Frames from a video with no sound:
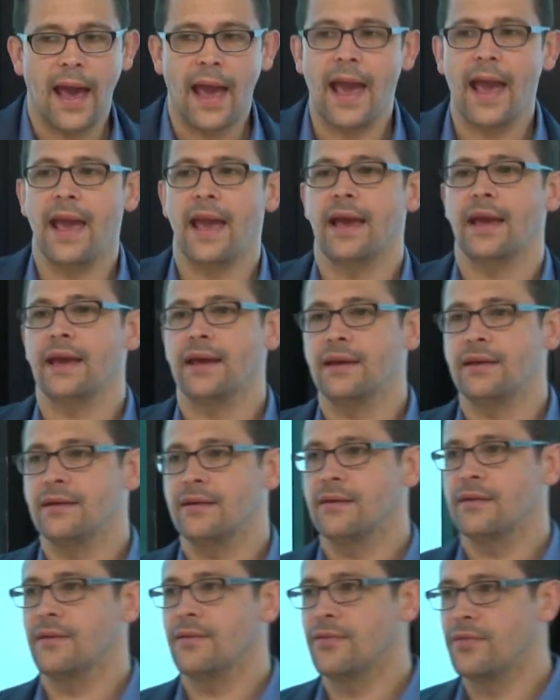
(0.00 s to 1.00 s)
A,
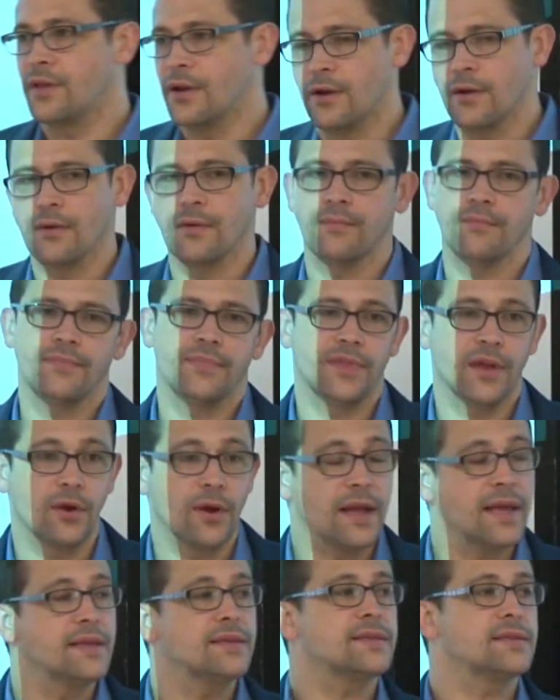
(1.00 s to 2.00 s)
there,
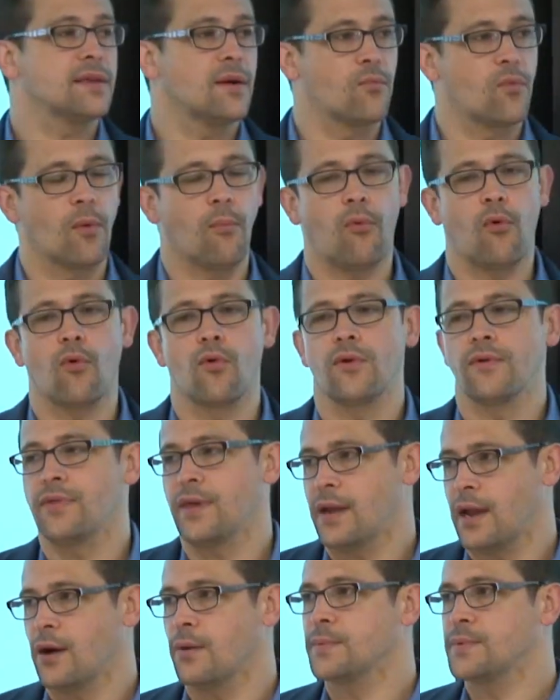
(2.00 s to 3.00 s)
there is some rapport
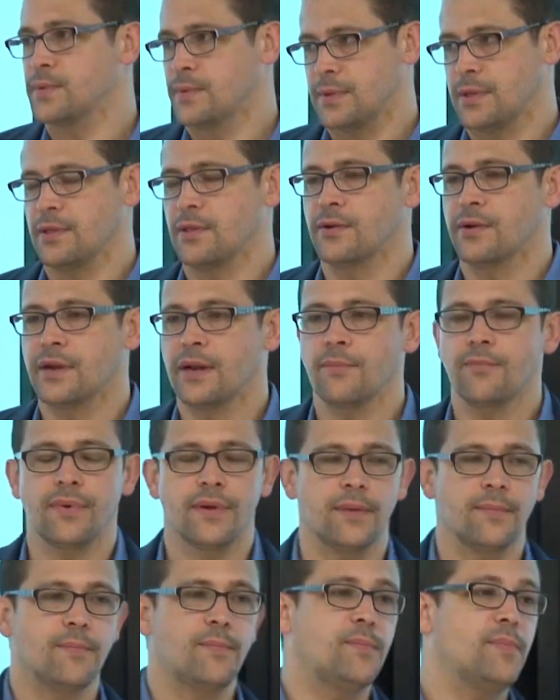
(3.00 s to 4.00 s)
that helps with the learning,
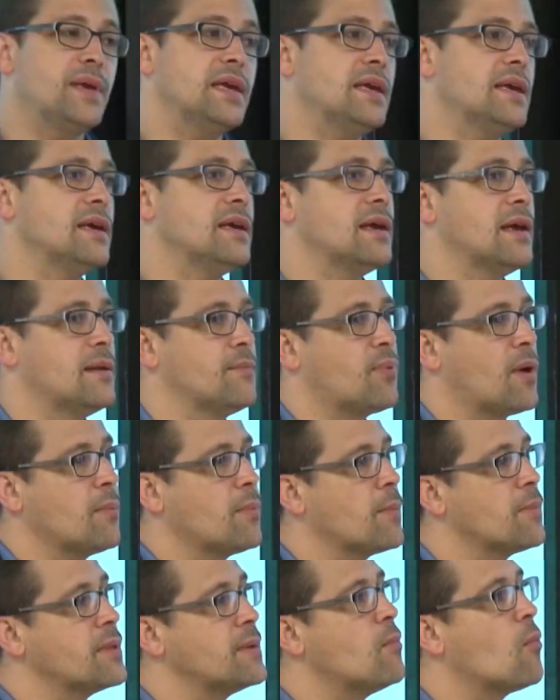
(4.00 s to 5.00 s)
but B, and
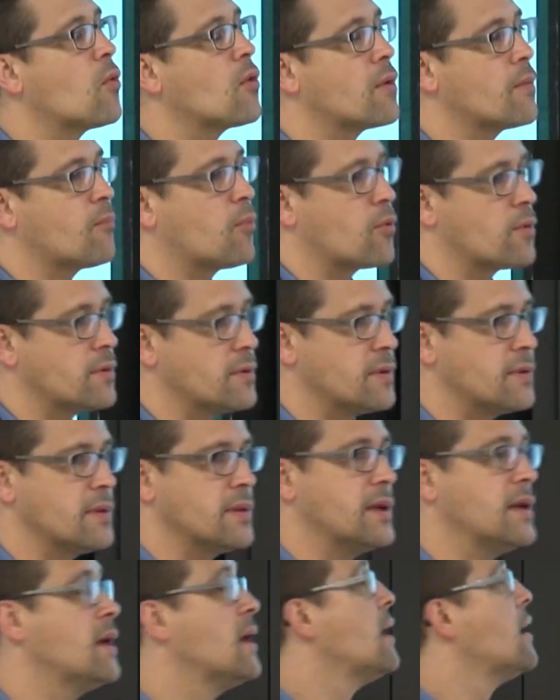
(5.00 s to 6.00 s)
probably more
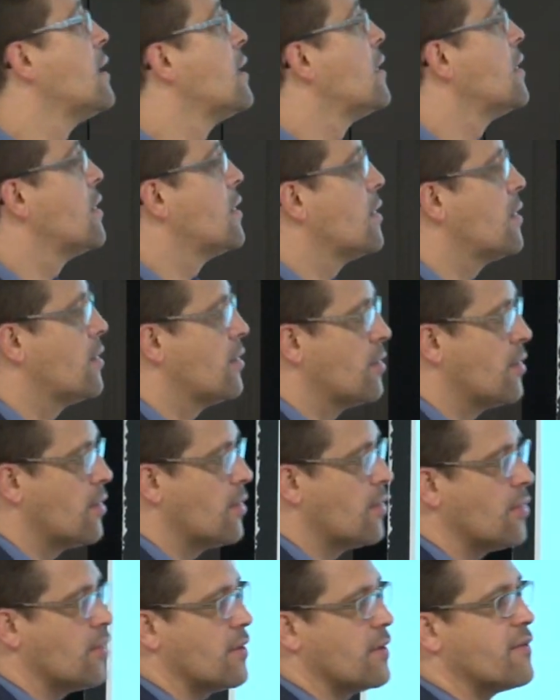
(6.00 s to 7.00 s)
importantly,
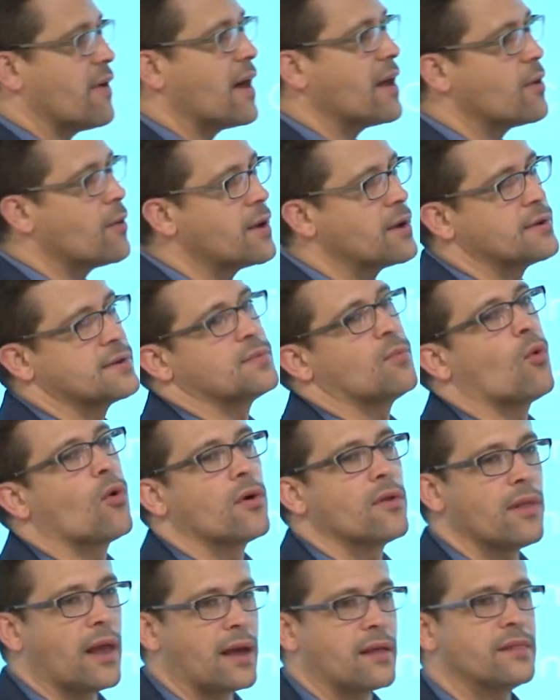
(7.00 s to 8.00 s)
the evaluator is
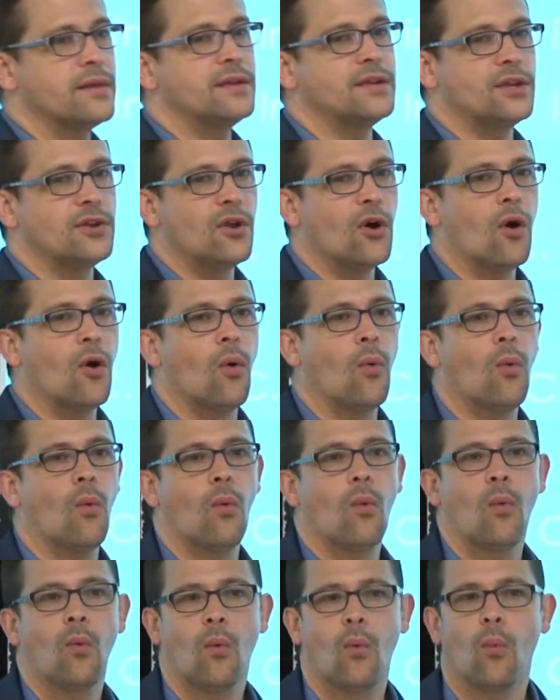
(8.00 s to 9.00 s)
more likely to know
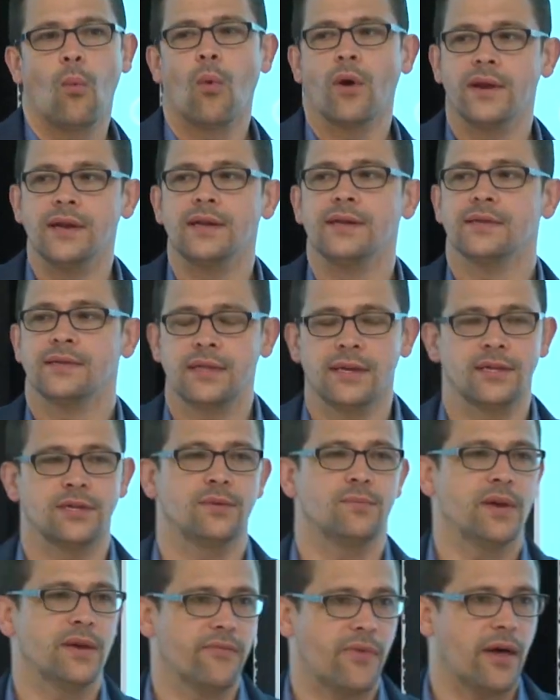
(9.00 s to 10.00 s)
what it is they
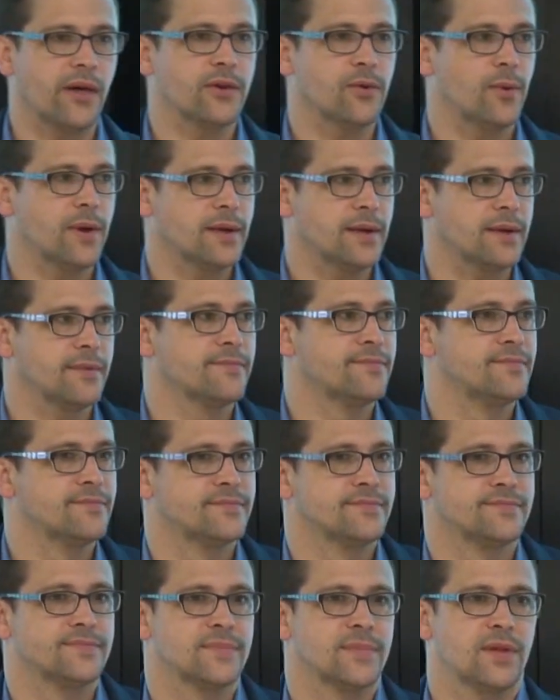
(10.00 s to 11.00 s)
should be evaluating.
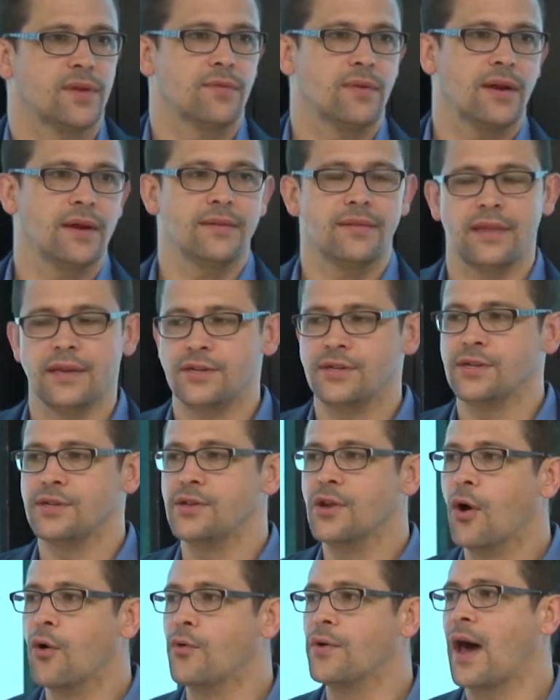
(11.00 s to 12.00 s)
Right? They should
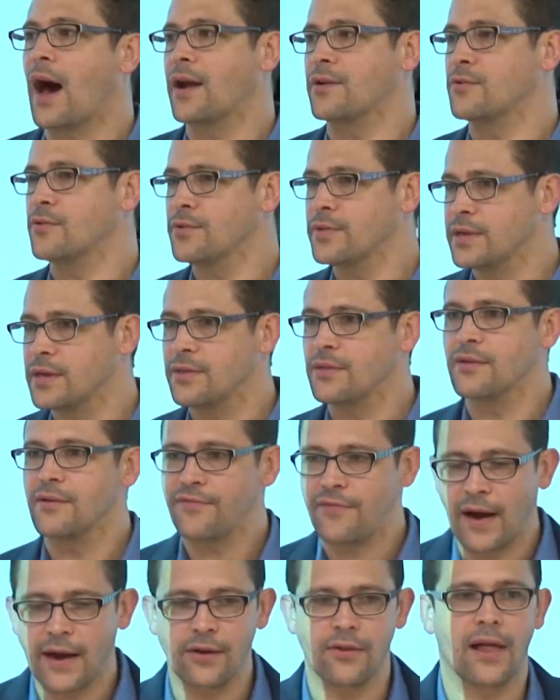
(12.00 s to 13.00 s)
know not only the
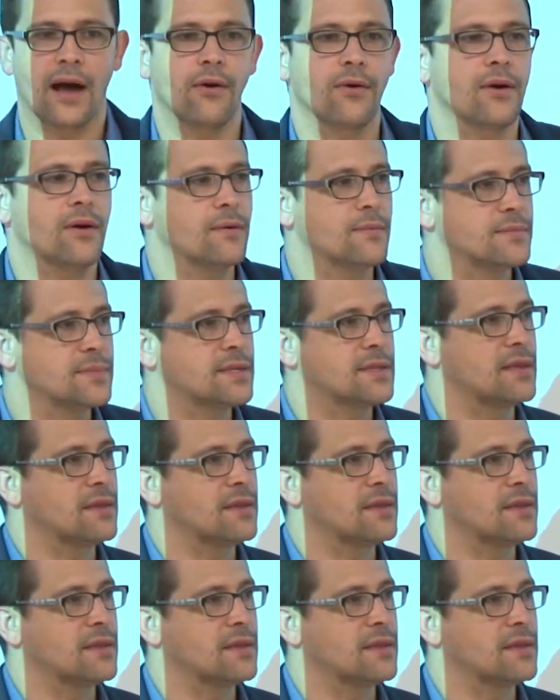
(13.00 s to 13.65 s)
final outcomes